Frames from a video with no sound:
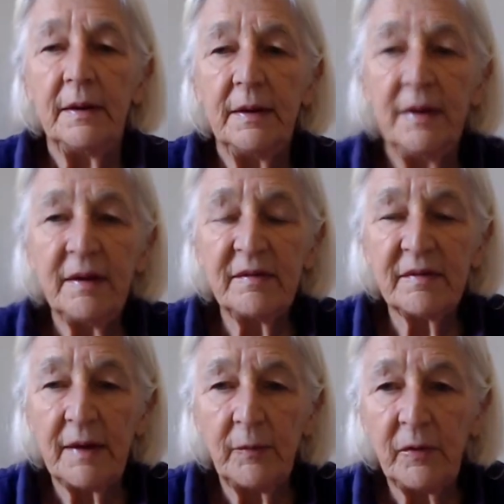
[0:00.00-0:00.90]

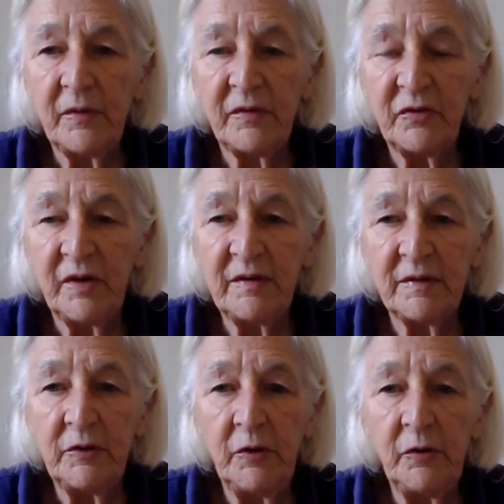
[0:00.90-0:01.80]
Next, I want to suggest
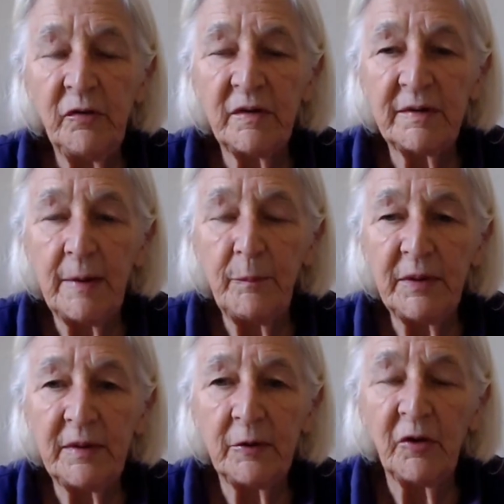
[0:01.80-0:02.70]
that you use a
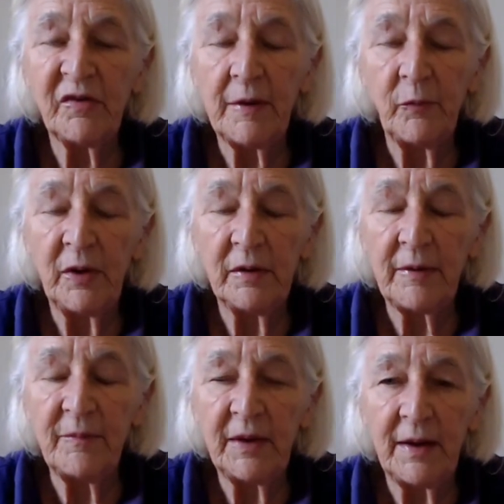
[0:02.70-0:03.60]
template that looks
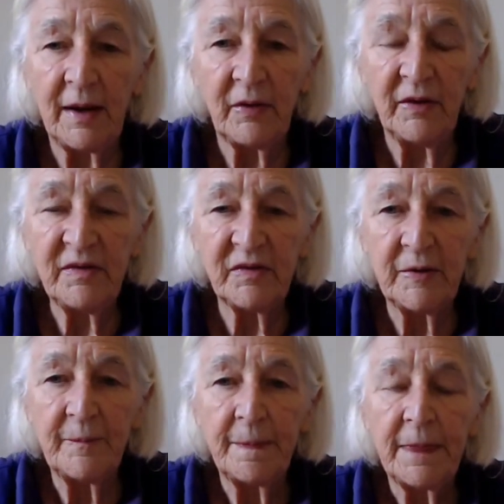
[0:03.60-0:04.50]
something like this
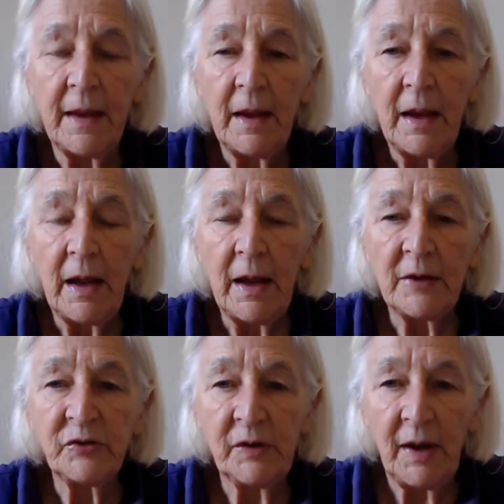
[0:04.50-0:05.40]

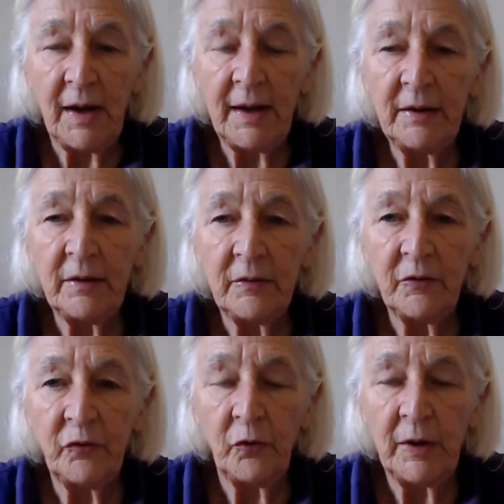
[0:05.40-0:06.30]
to guide the
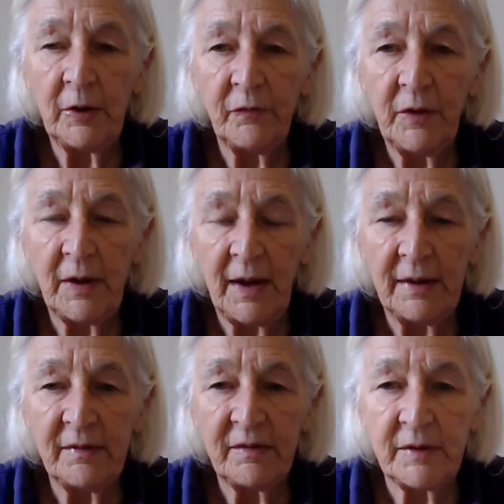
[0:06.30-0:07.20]
drawing of the
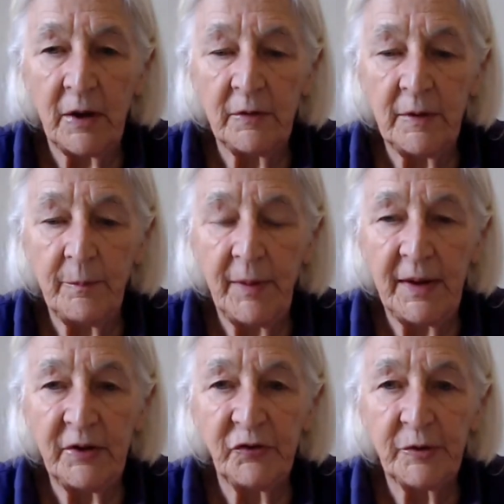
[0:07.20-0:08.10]
lines down the
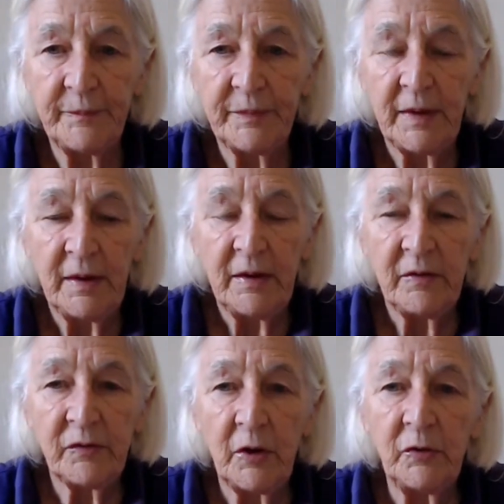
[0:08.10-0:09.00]
page.
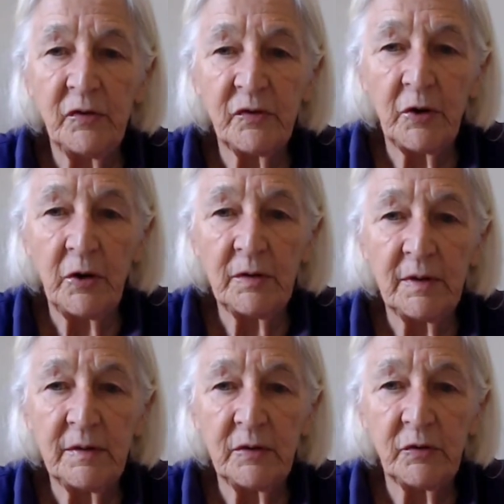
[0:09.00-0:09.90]
So you start
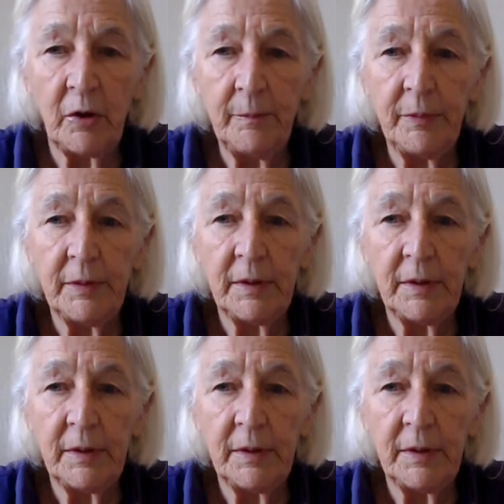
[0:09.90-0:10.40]
at the top